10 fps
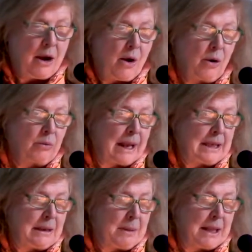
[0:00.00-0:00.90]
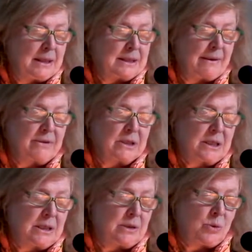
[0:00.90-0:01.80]
already by the
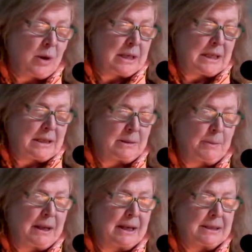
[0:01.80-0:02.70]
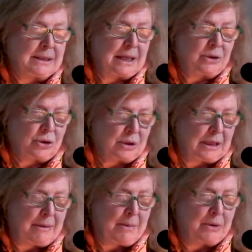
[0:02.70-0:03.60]
1720s, but
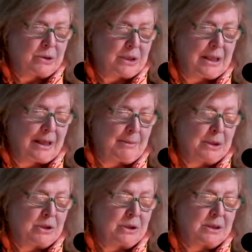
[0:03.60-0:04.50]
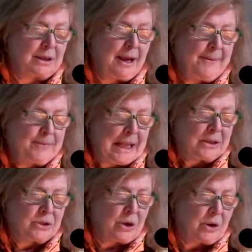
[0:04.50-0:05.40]
essentially most of the commissions
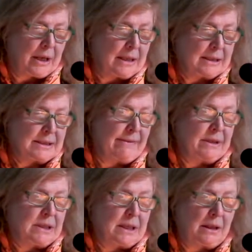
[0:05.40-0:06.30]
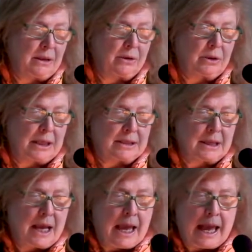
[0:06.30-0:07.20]
start in the 1730s.
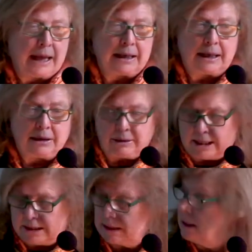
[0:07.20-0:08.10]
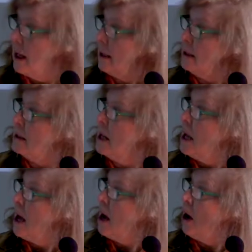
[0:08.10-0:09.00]
And here he designs
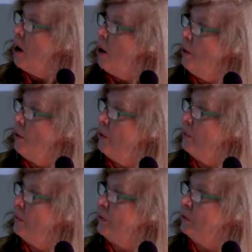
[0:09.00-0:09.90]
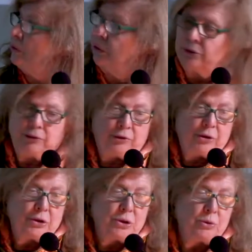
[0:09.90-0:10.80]
a whole surtout for
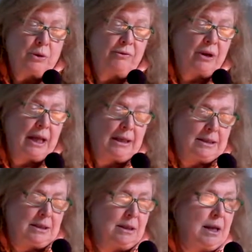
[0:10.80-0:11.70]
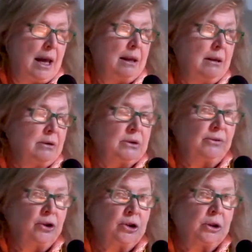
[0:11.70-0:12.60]
the Duke of Kingston, and there's
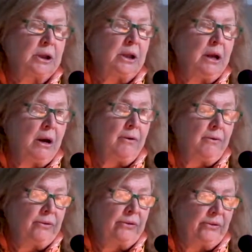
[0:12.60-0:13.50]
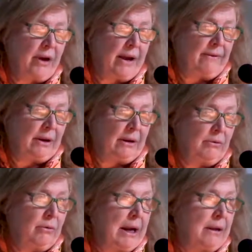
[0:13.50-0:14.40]
virtually no surviving
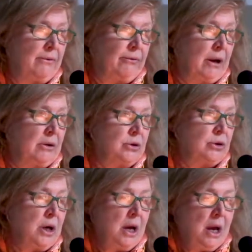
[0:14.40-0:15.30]
great French